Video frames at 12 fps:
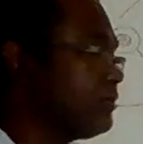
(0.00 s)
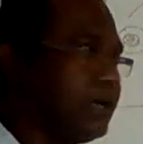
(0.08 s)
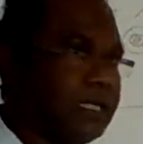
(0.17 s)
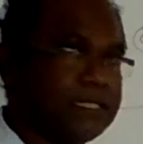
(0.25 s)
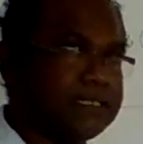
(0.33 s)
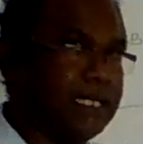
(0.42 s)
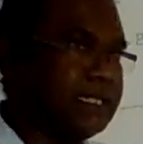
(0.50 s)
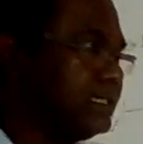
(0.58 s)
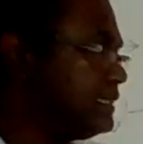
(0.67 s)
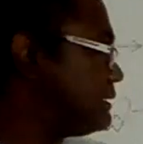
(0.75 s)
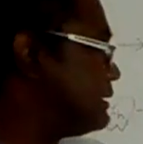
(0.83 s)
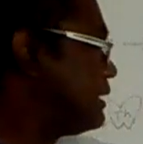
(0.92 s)
understand
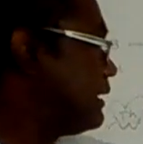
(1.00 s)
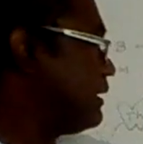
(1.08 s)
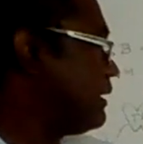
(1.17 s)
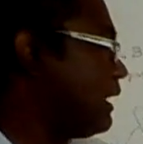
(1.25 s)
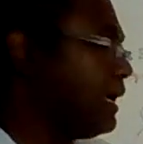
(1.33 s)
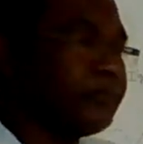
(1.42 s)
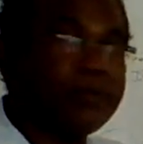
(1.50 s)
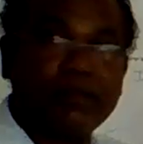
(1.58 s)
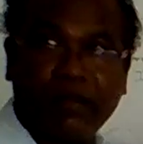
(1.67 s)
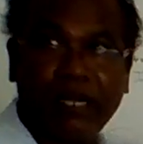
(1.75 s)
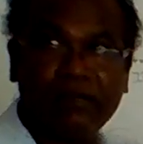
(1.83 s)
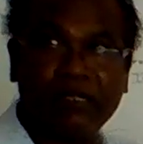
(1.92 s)
is, I'm
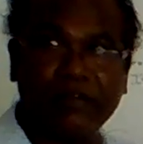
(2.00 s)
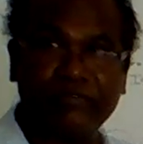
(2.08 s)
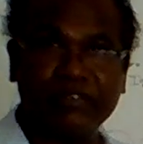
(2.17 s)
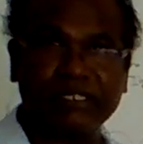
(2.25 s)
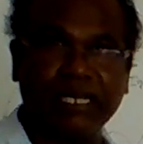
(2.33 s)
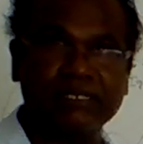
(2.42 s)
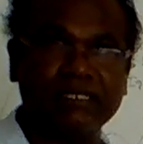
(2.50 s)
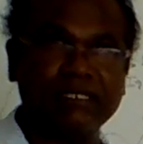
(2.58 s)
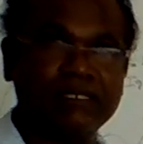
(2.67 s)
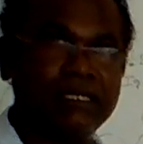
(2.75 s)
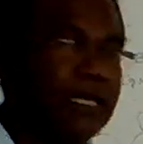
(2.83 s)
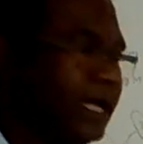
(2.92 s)
trying to emphasize
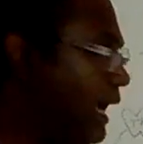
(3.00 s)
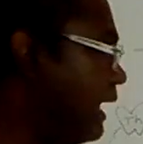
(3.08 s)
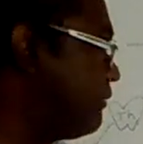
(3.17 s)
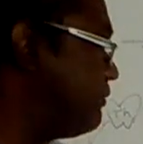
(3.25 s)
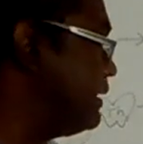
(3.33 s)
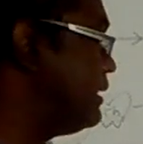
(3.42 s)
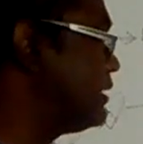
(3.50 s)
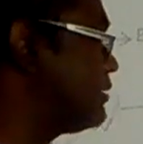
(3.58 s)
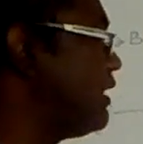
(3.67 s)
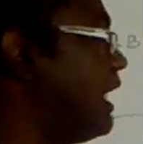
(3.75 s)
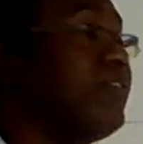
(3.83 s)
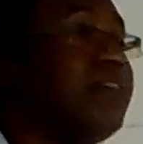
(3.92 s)
this, we need
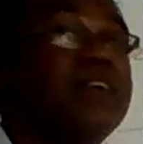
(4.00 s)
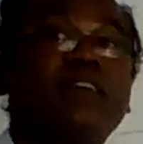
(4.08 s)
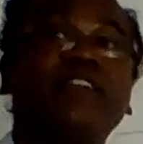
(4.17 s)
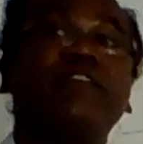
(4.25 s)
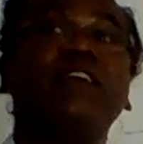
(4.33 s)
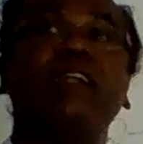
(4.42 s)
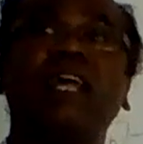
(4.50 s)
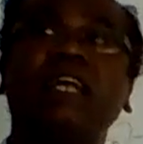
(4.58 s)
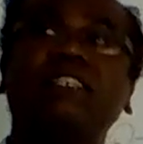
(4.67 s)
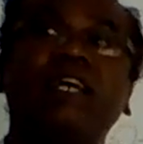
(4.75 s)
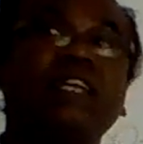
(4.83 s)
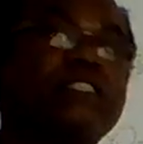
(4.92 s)
to have a different
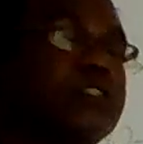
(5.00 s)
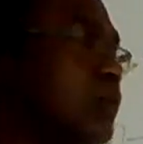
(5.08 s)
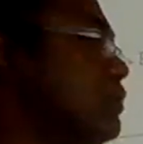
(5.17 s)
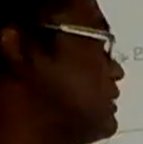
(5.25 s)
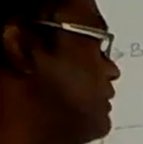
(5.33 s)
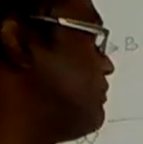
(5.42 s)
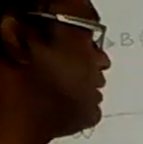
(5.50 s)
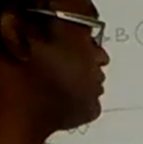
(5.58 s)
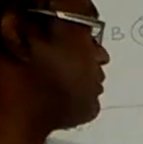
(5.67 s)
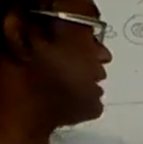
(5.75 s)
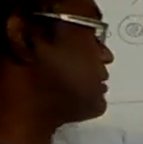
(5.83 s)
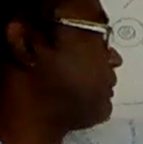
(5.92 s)
lecture exclusively
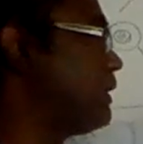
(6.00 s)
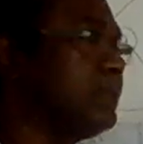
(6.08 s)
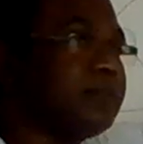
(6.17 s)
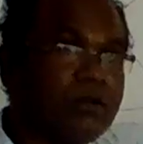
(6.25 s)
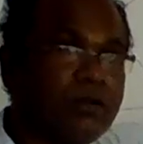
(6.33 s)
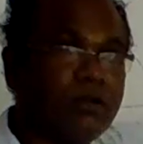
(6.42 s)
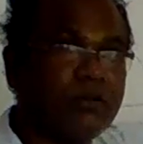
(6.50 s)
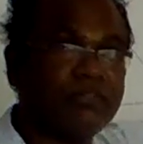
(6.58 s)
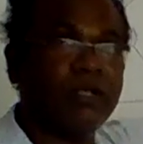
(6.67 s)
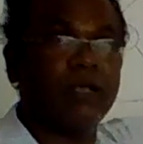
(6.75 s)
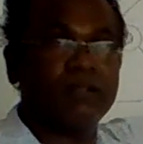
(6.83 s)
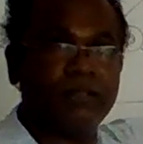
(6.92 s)
to explain the role
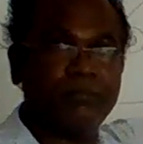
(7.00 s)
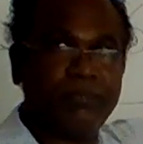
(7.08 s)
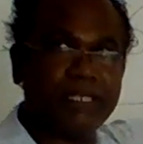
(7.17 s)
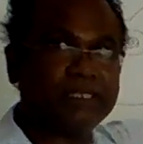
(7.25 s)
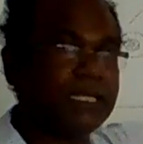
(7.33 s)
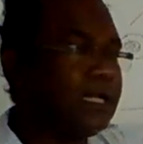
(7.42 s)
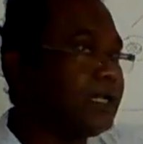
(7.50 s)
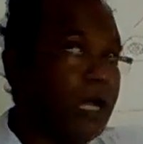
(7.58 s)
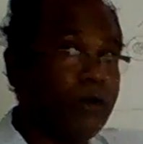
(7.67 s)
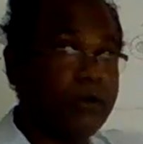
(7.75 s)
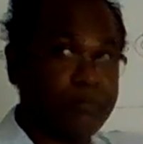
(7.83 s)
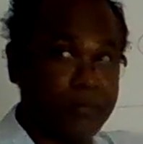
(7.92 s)
of the B cell and
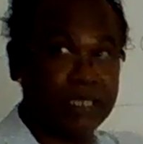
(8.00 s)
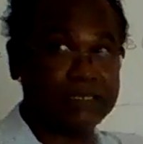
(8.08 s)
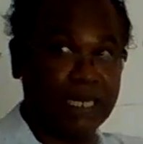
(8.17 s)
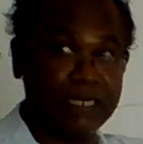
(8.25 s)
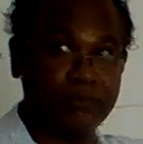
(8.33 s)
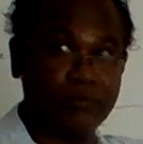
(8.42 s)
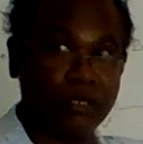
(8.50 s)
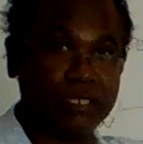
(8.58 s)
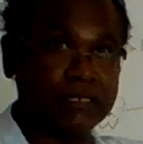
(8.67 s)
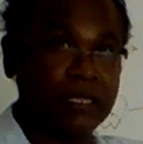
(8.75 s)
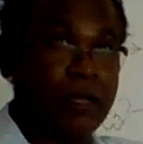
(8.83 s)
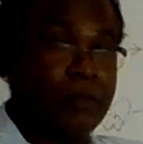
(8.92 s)
how it makes
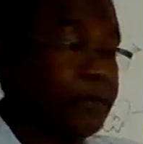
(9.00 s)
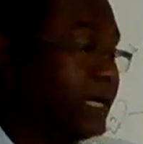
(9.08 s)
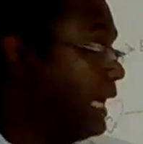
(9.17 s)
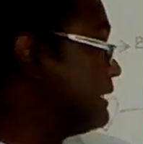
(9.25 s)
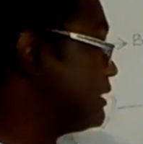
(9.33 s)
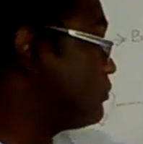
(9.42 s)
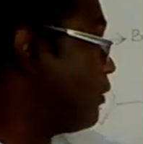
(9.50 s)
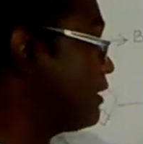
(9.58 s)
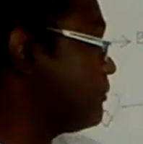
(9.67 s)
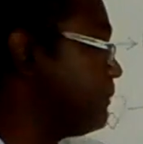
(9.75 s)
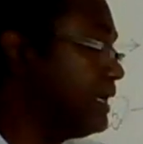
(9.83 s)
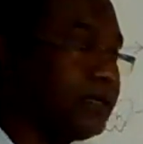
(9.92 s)
antibodies. But I just want
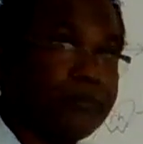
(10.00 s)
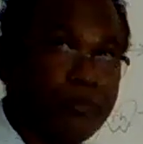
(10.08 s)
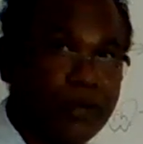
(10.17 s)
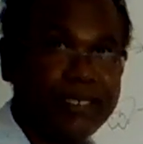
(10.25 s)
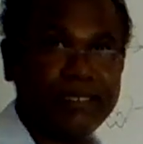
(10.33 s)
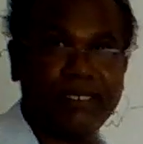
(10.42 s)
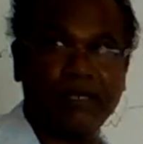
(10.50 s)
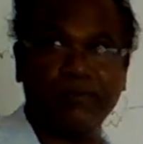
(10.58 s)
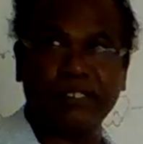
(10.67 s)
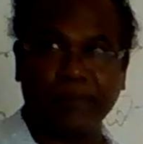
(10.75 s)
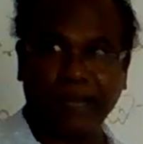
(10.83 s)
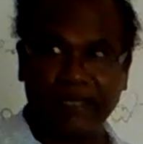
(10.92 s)
to make a point here
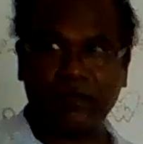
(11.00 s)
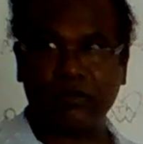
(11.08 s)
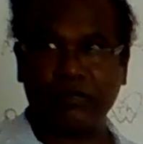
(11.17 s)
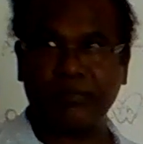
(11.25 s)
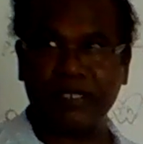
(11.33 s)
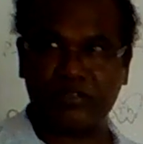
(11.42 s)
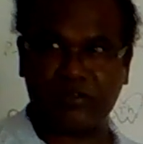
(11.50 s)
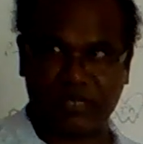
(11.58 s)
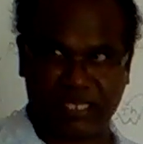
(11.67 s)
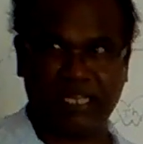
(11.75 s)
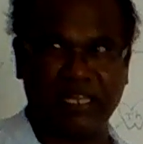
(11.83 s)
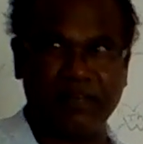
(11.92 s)
which might look a bit
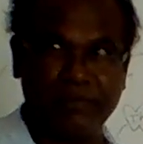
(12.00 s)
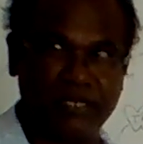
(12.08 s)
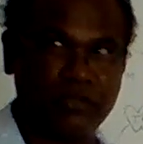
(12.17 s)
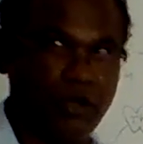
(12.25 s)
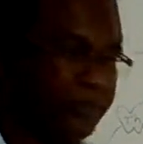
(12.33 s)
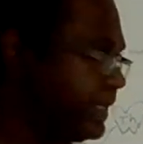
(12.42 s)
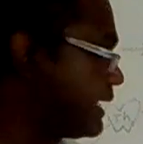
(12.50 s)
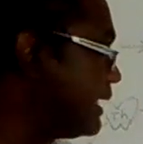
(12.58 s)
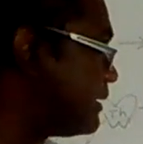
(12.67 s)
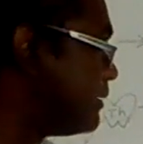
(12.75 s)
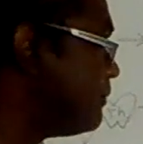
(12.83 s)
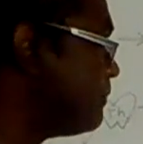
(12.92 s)
tricky and a bit
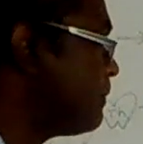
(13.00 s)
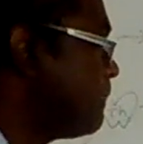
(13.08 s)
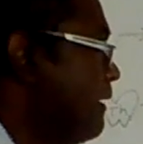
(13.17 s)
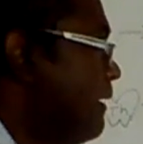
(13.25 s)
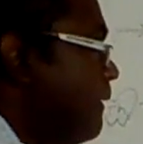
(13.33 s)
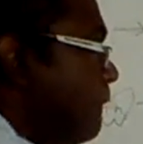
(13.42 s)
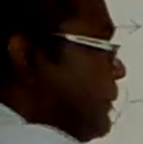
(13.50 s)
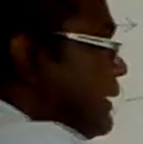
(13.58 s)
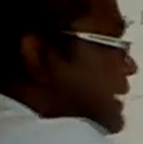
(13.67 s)
complicated. B